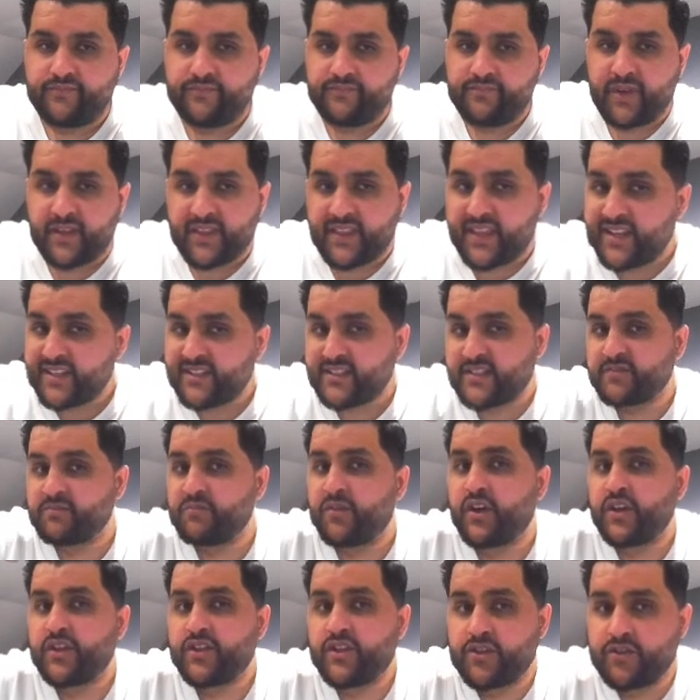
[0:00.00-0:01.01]
But that's
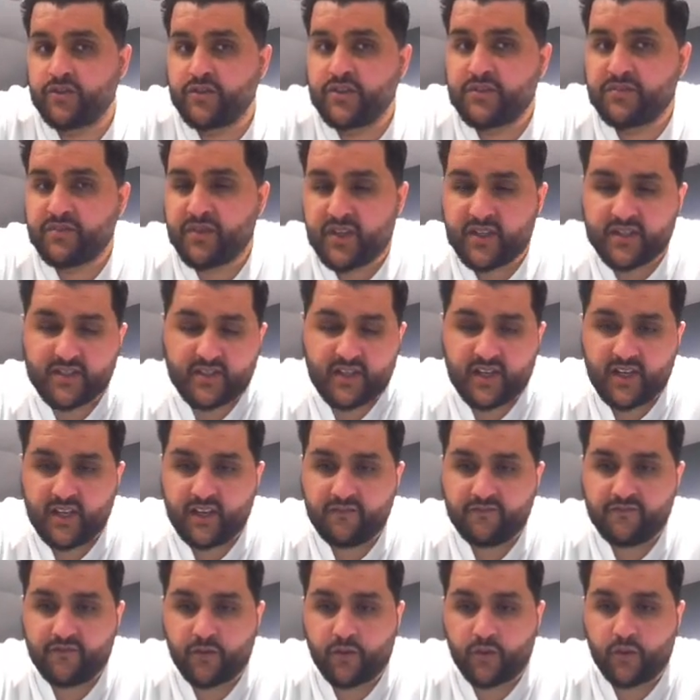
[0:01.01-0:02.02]
my choice personally
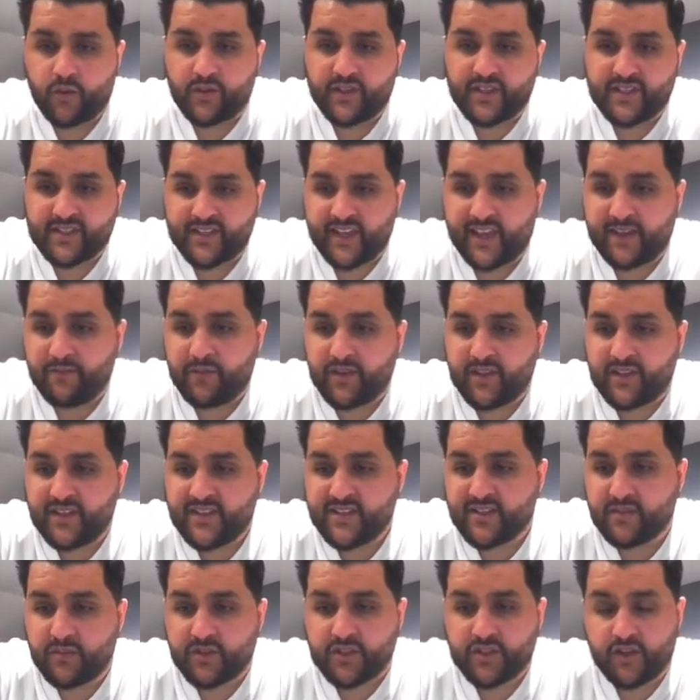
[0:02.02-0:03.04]
for this game week.
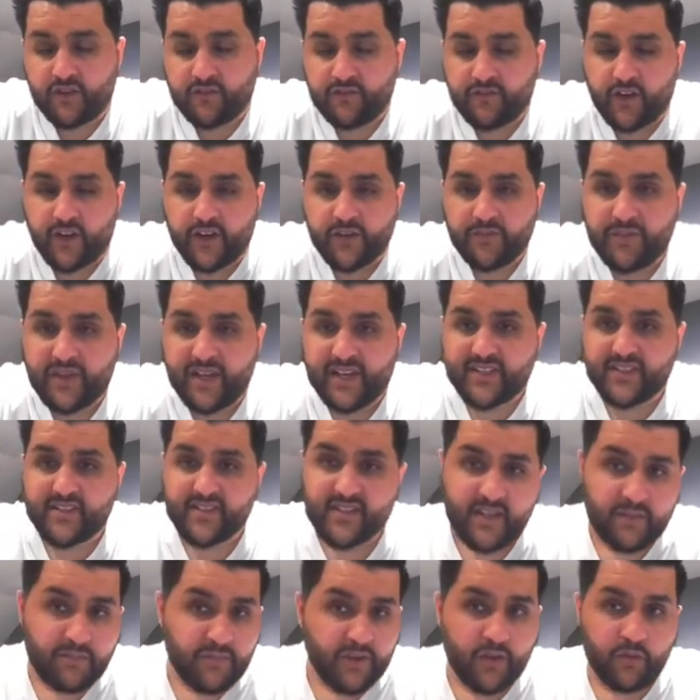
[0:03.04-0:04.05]
These are my top 5 picks.
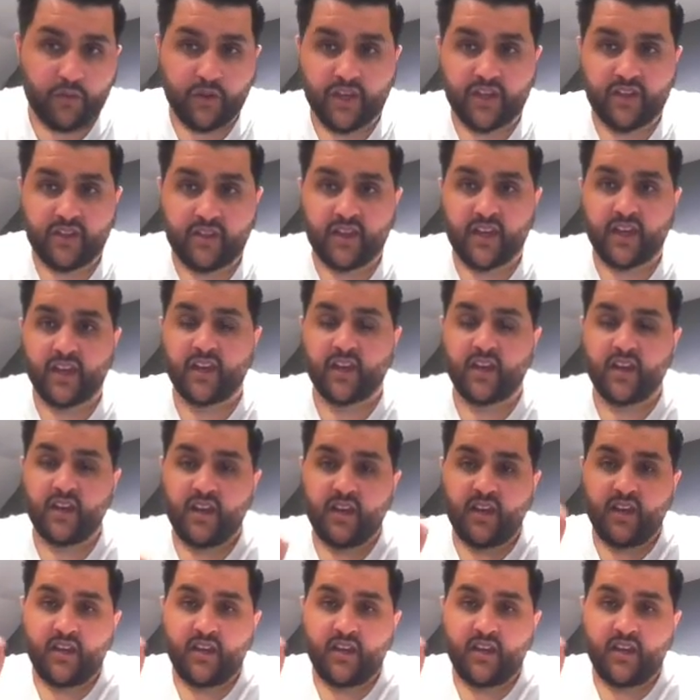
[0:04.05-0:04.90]
Let me know what you think.